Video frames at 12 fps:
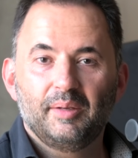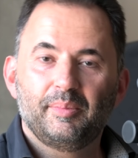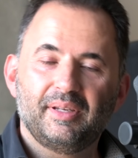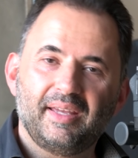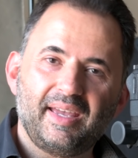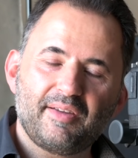
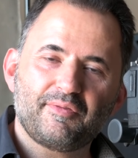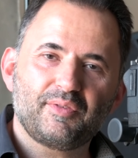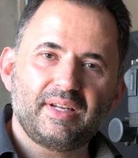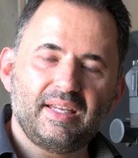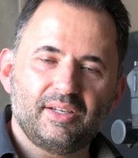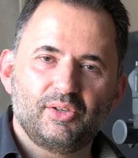But
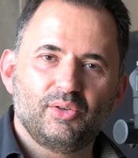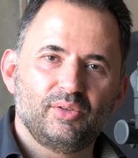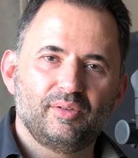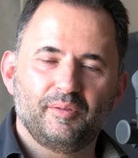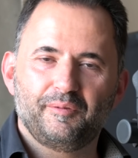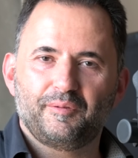every
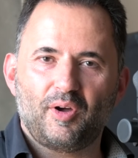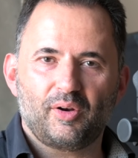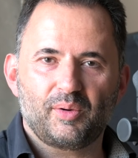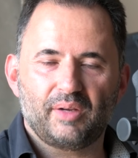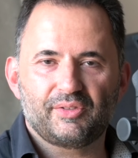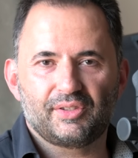good
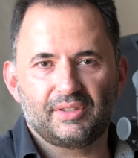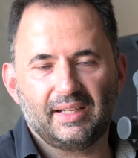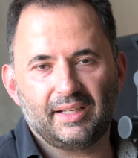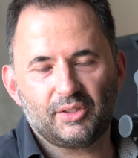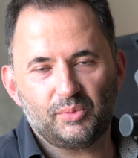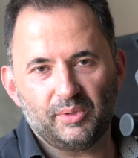photograph
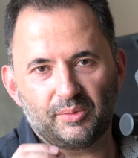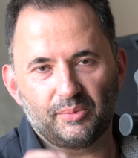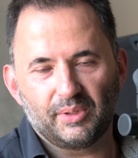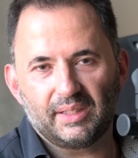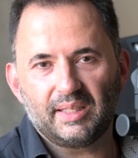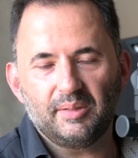starts with
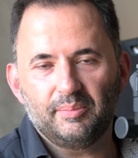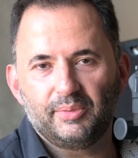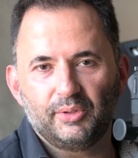really